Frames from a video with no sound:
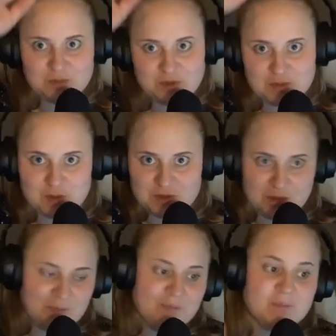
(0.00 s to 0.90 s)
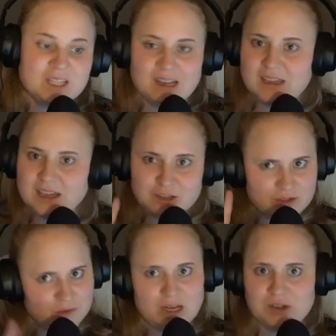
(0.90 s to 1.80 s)
But Alligatoah
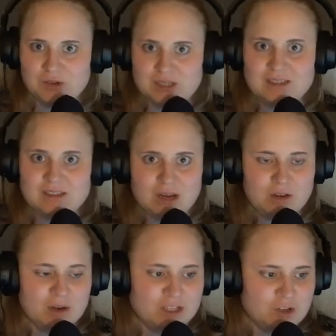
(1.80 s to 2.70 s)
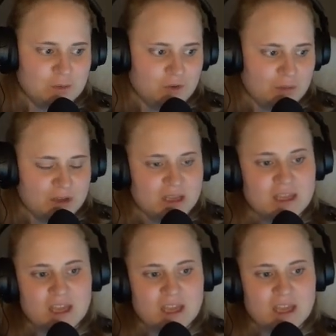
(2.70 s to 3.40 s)
is really good. It's a really great German rapper.